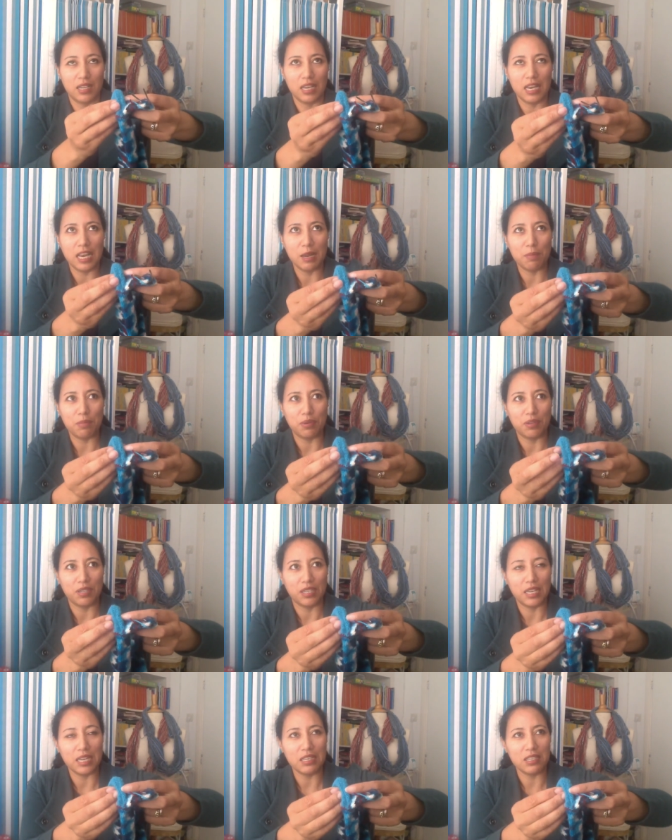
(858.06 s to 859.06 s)
lip
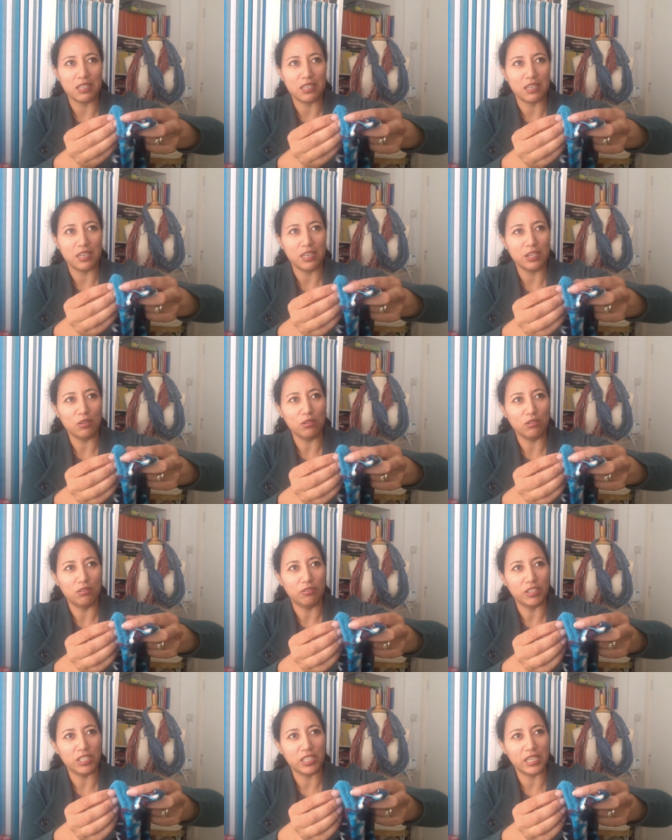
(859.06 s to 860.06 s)
kiss heel,
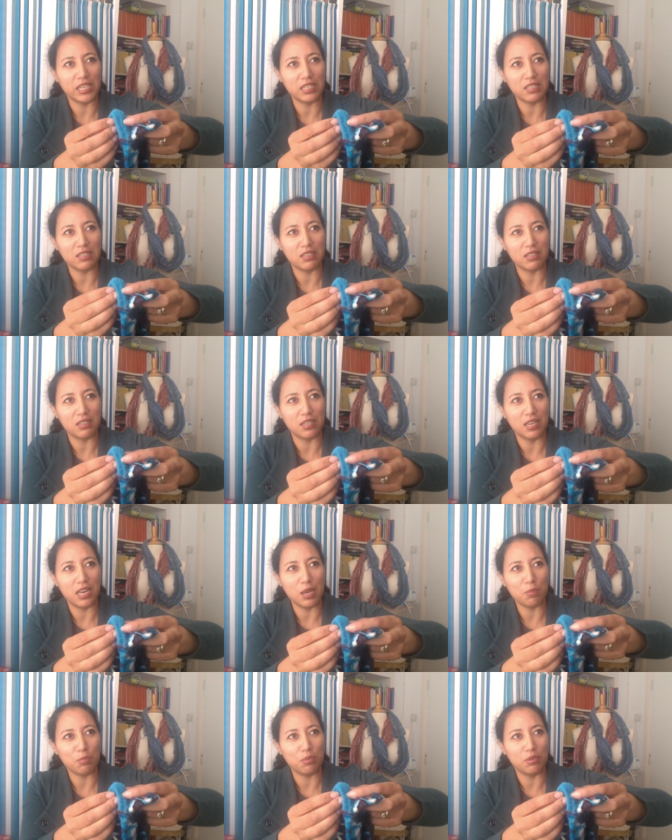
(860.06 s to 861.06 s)
fish kiss
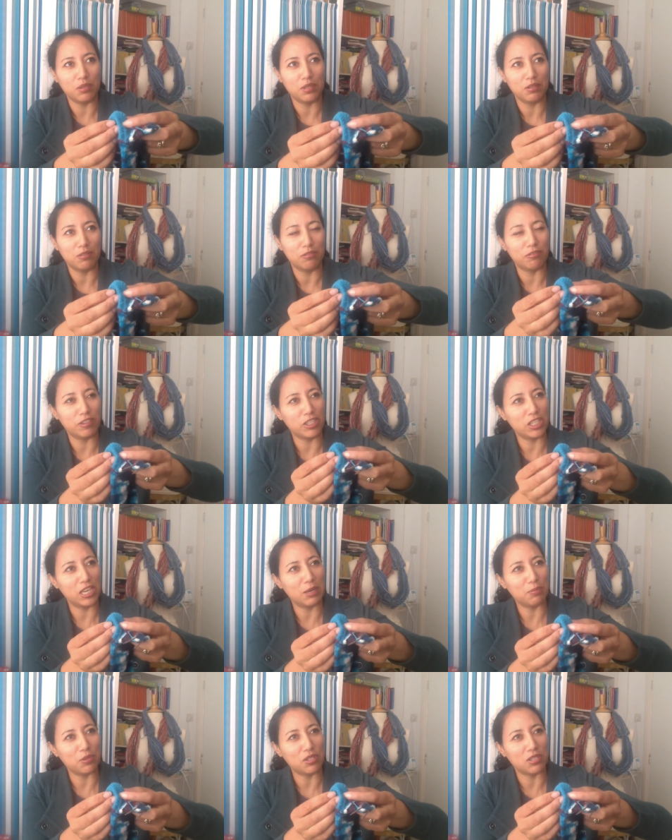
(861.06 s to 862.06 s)
lip, fish
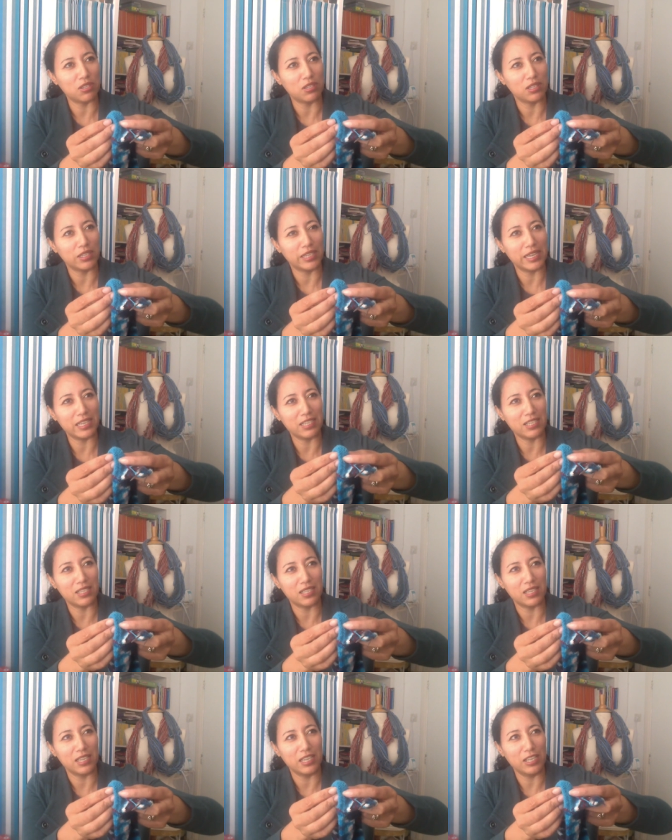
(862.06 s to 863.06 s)
lips
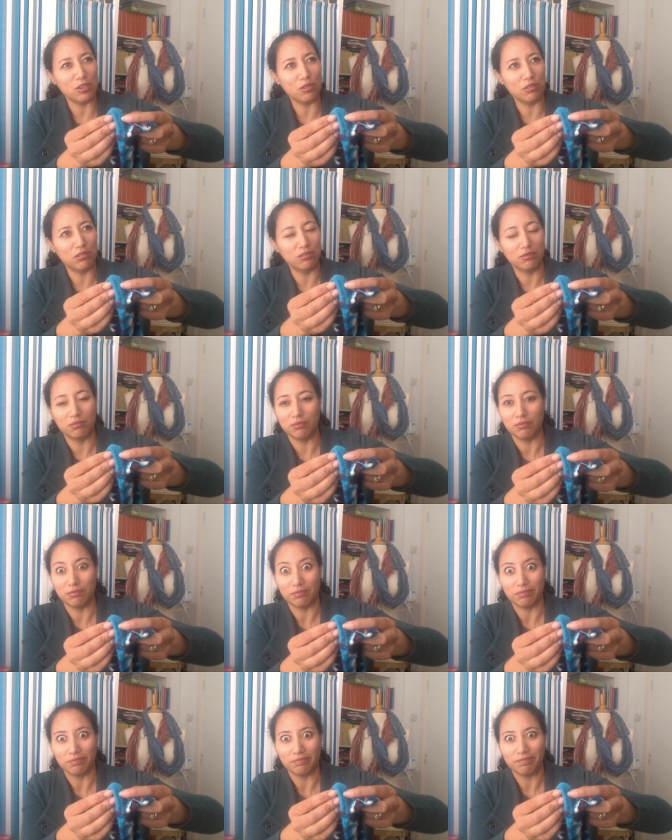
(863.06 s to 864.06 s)
kiss heel.
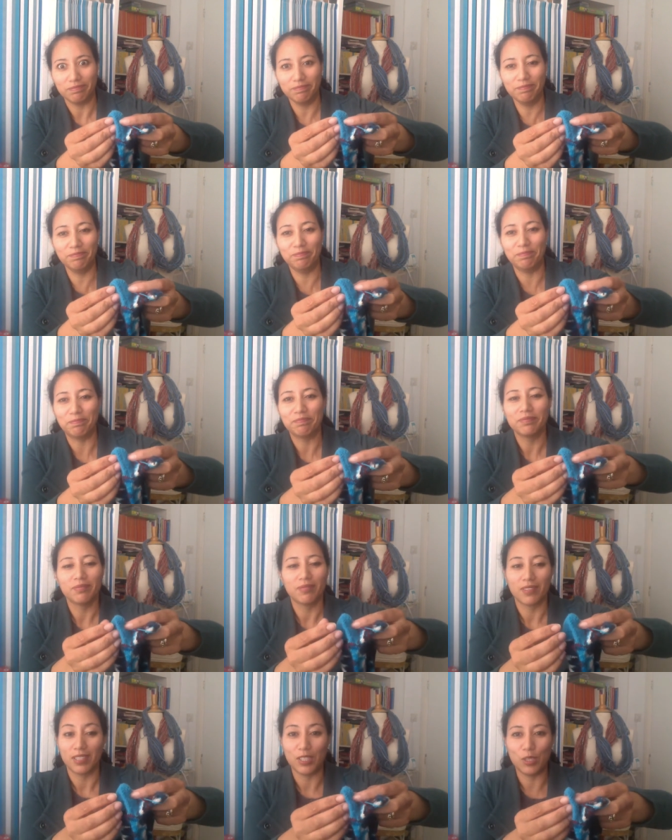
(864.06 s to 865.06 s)

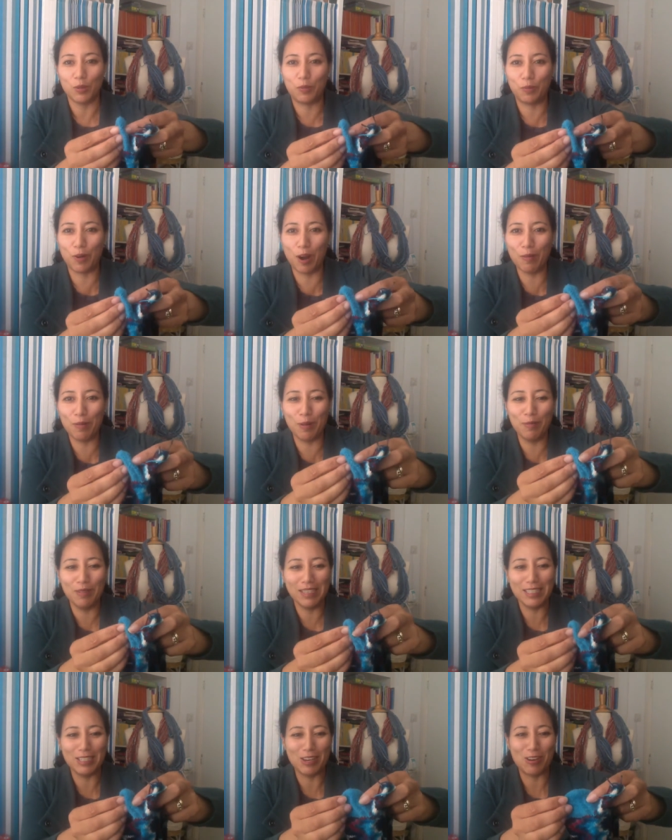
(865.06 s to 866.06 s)
You
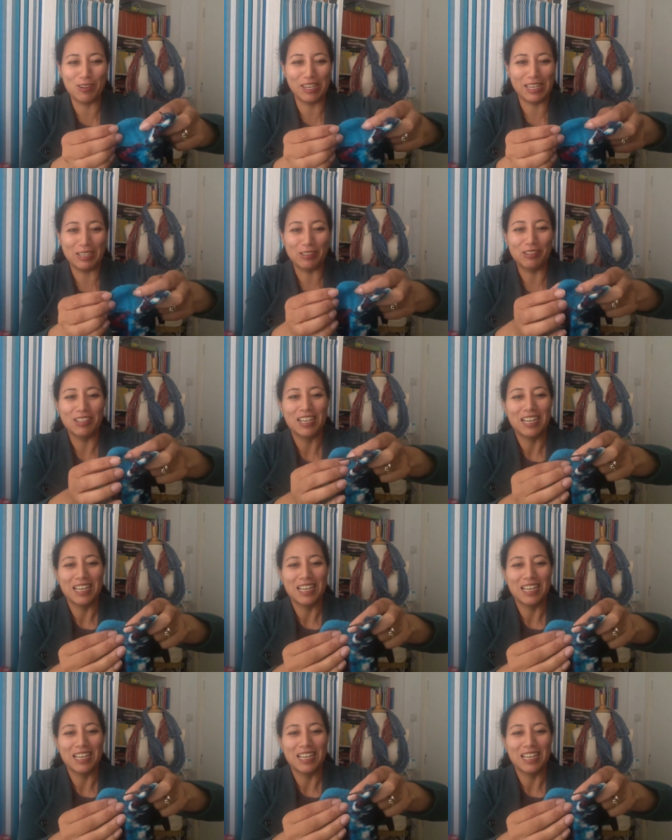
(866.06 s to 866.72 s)
probably know the heel.